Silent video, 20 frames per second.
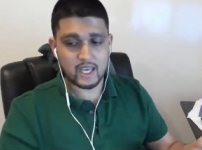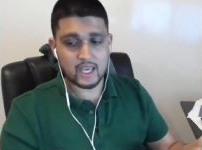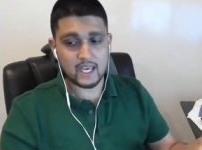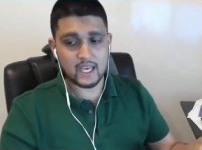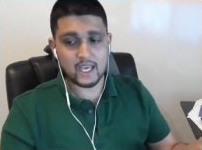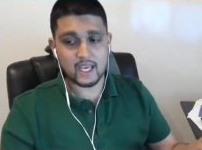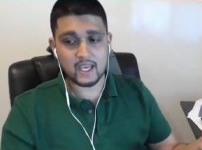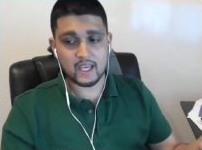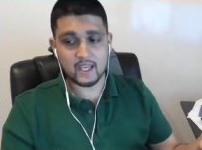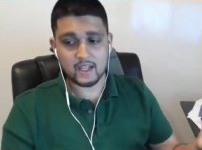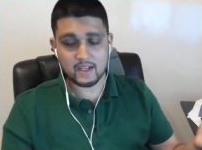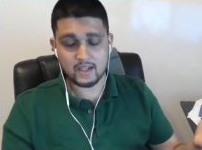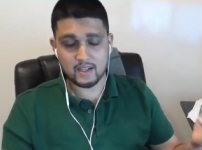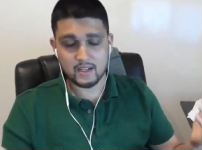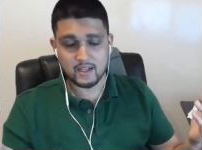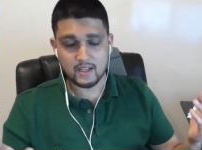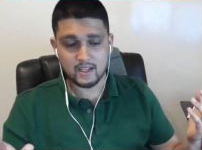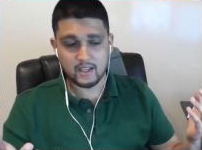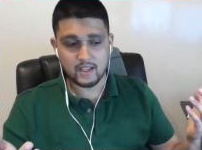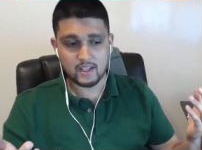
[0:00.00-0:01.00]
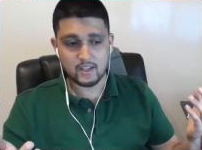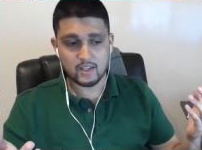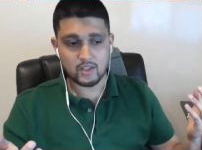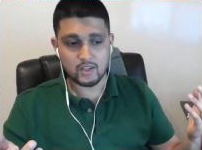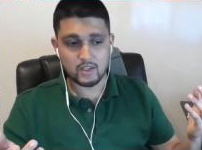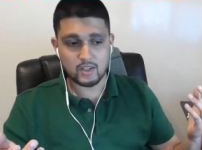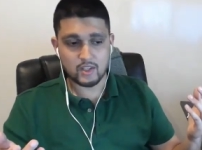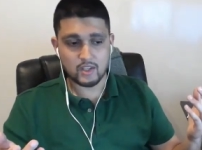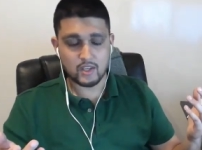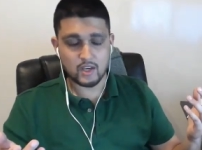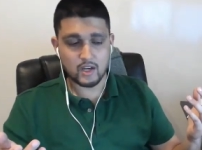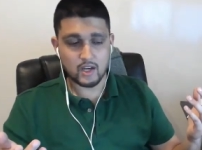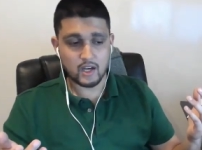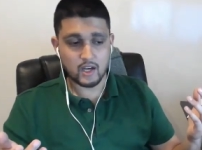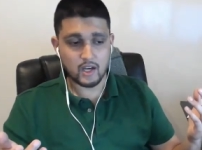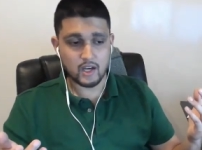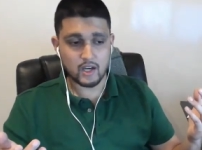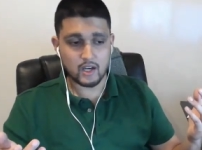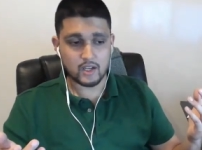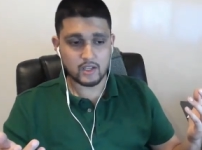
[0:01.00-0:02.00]
and,
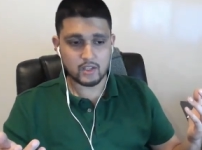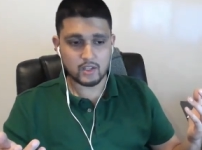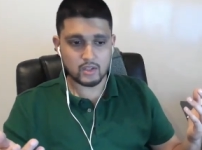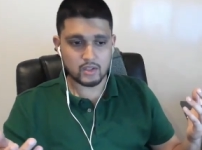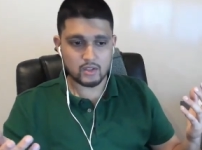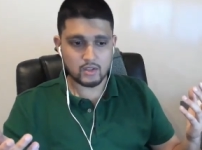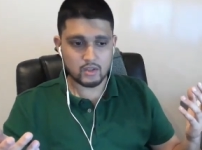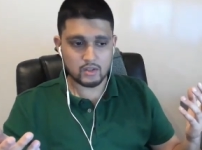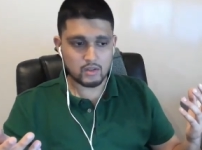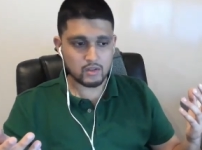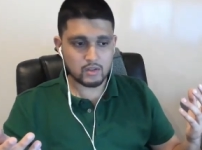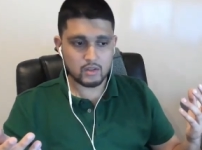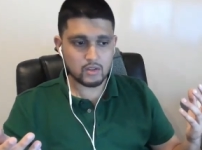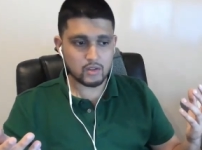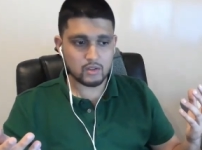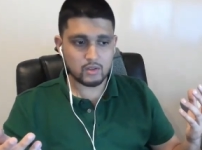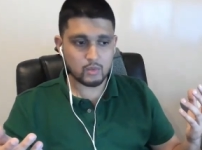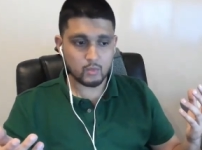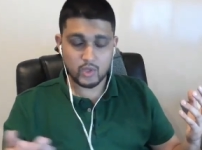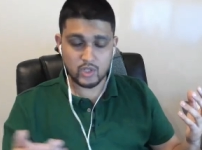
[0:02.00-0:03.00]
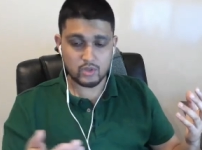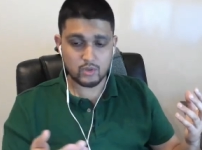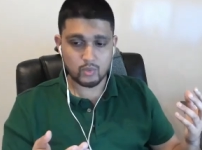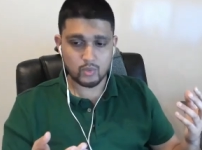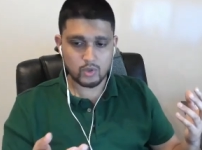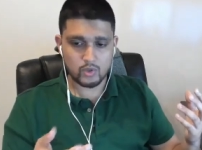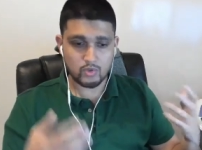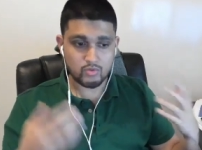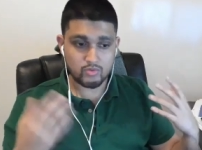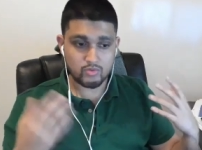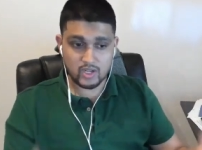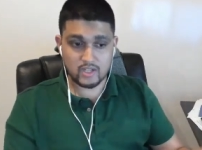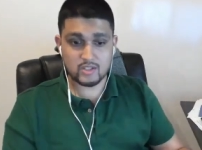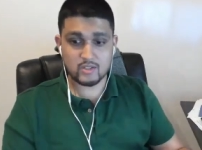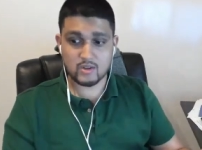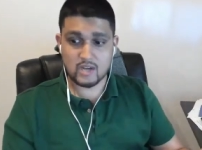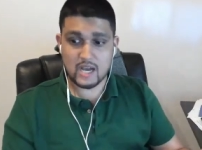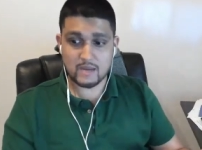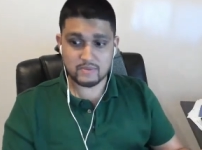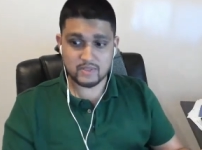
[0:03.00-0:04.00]
uh, when you run
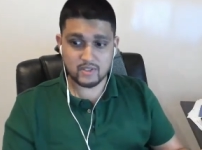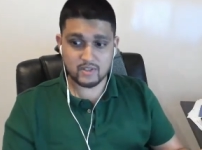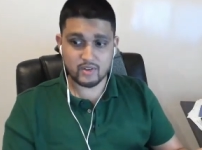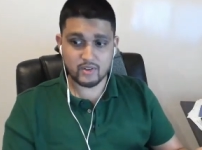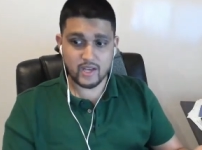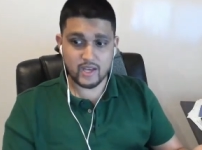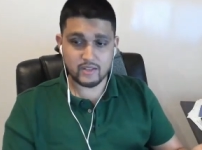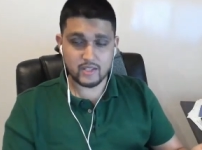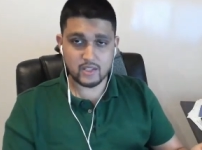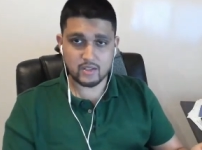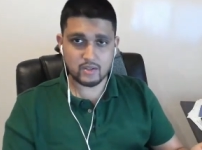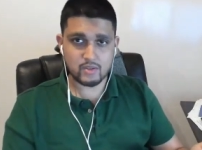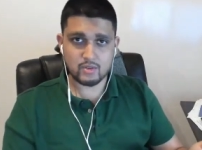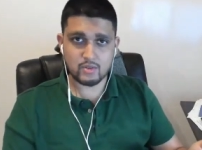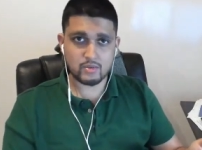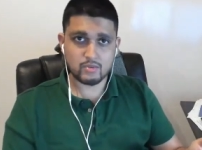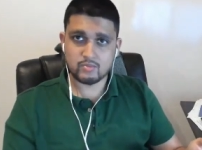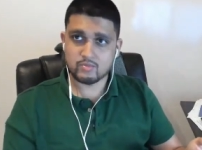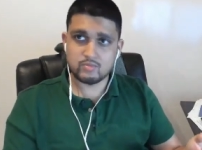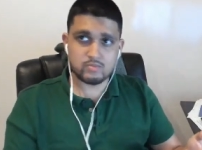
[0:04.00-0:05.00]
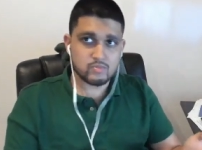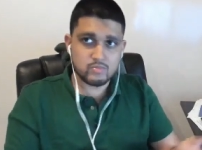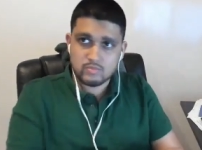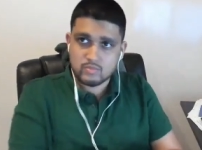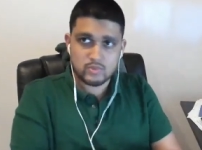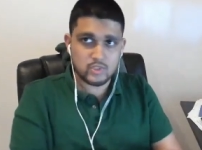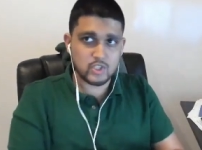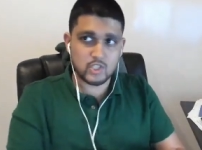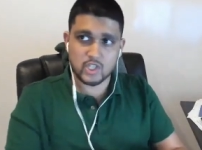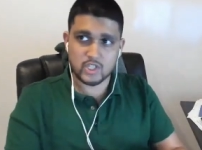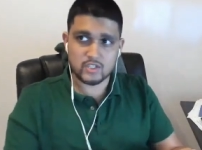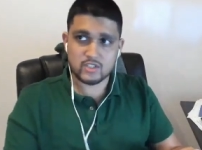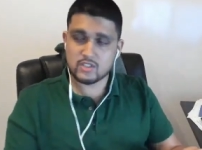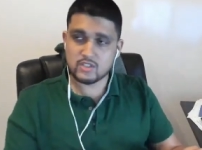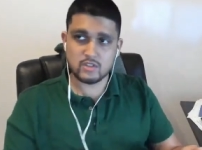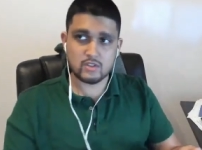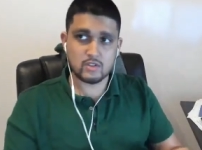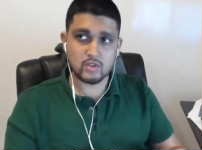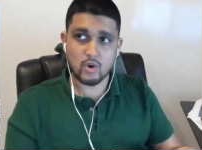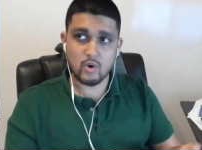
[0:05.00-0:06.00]
into an obstacle and then you
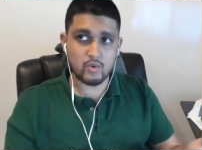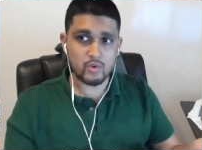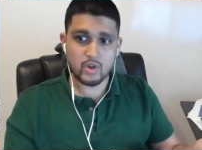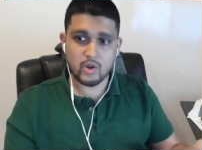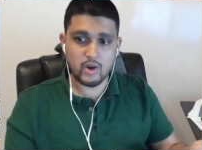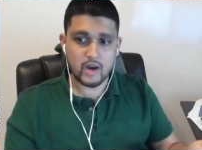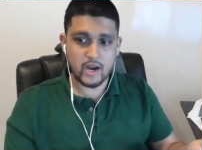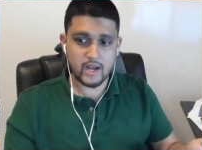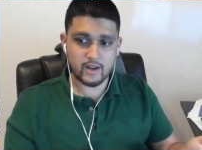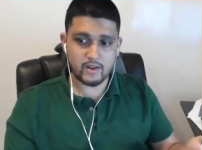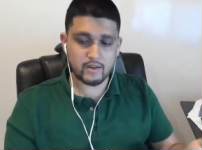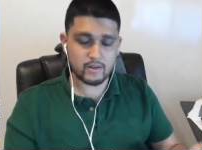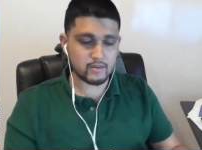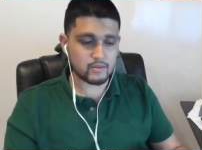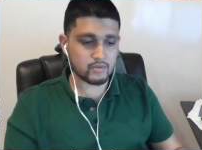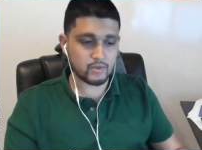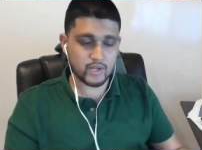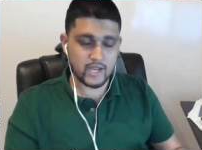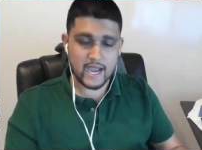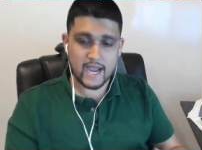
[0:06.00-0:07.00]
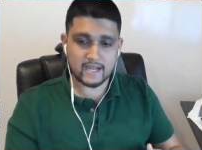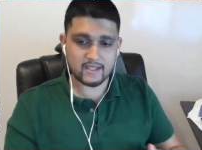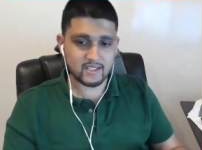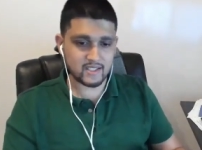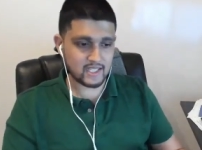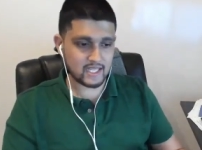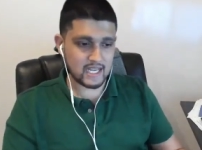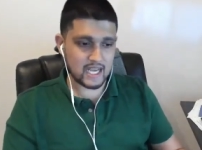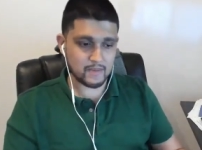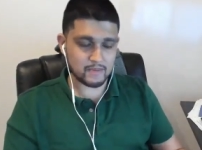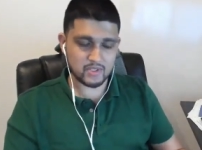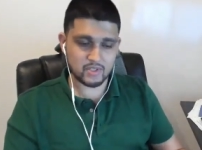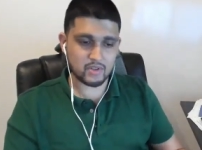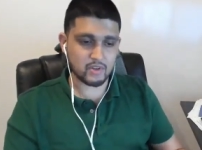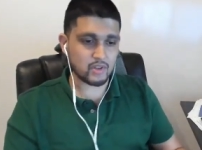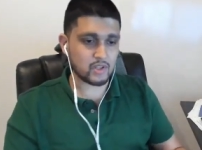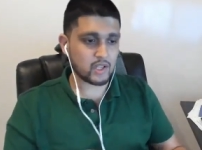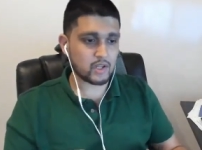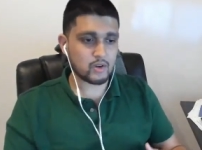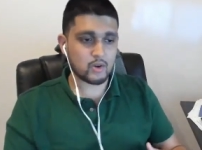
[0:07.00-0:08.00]
just don't know how to react to that
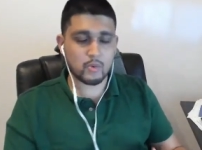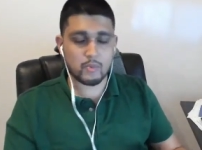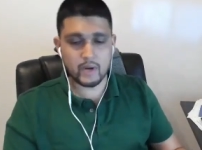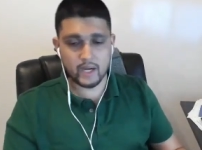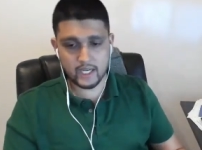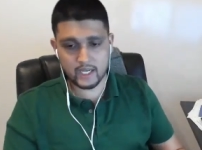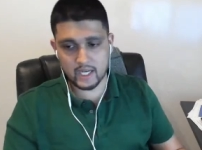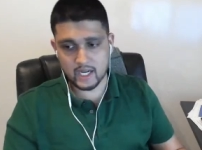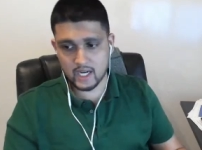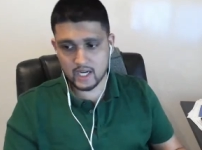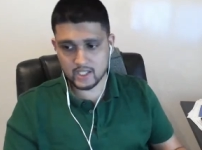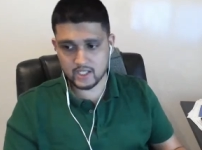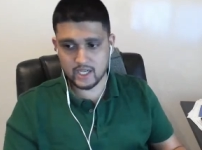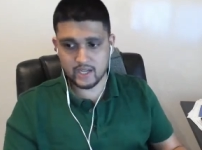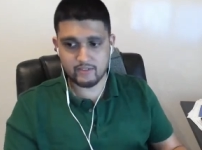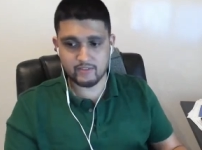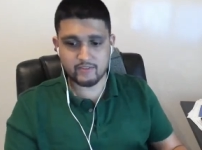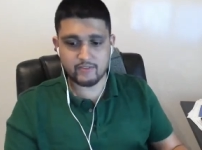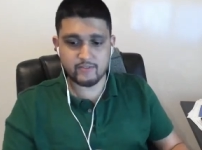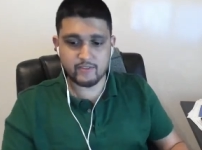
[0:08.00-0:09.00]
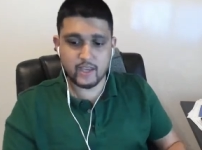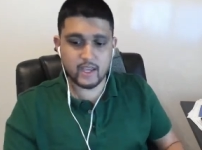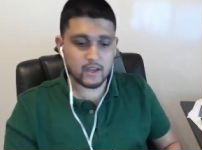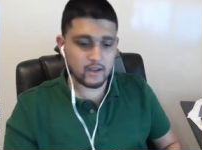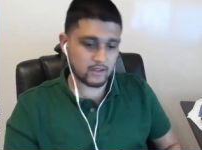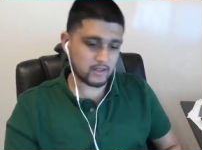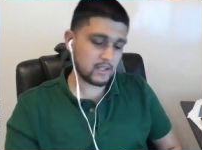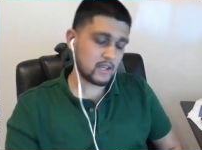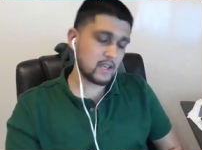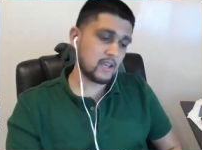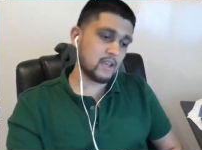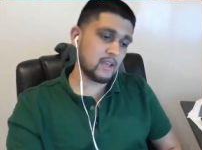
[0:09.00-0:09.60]
obstacle. You're like, oh my gosh, I failed.